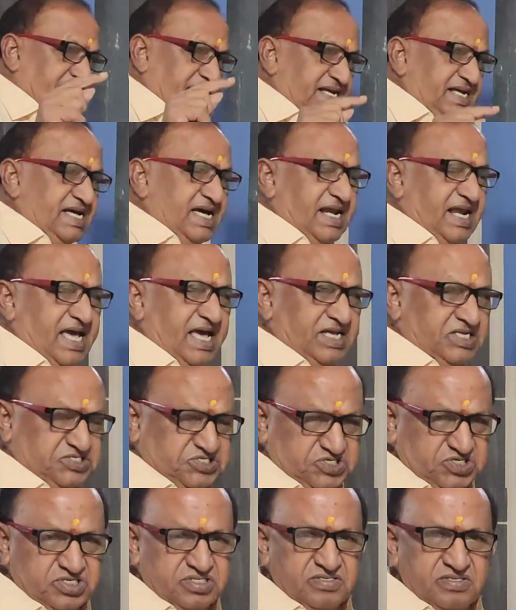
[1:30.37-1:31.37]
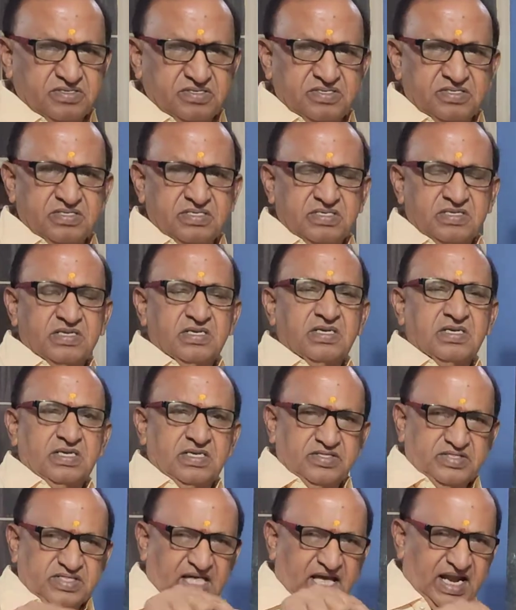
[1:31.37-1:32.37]
rearrange
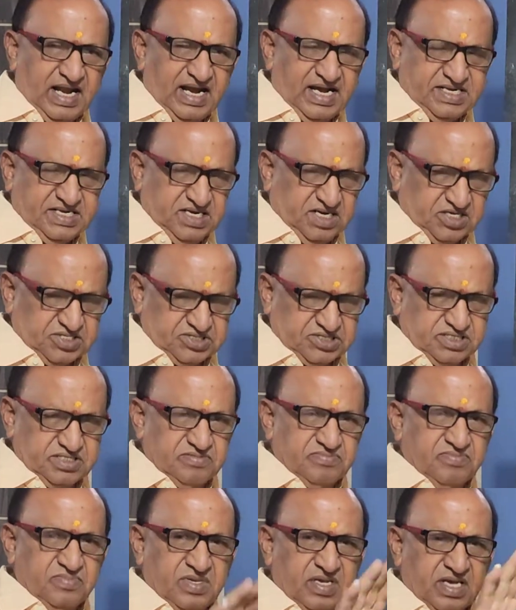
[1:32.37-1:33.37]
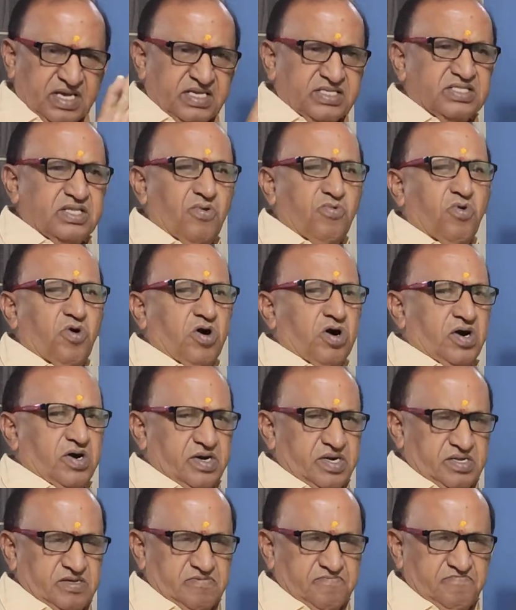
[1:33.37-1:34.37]
the letters in the
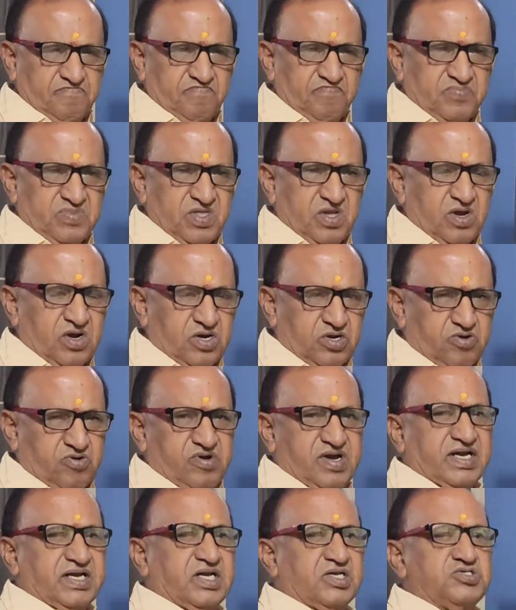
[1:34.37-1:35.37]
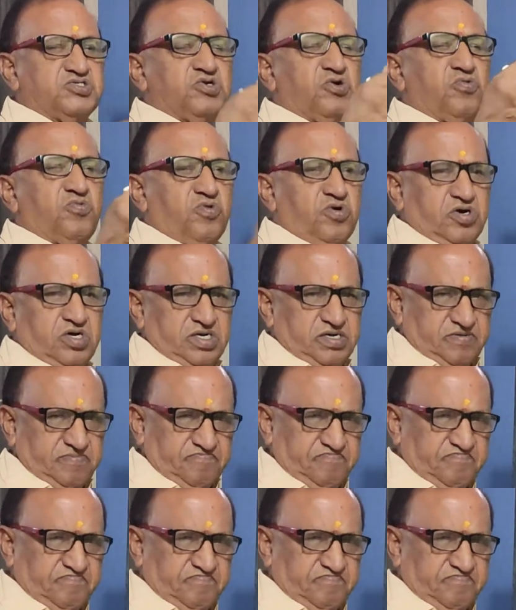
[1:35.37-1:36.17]
word to get a new word.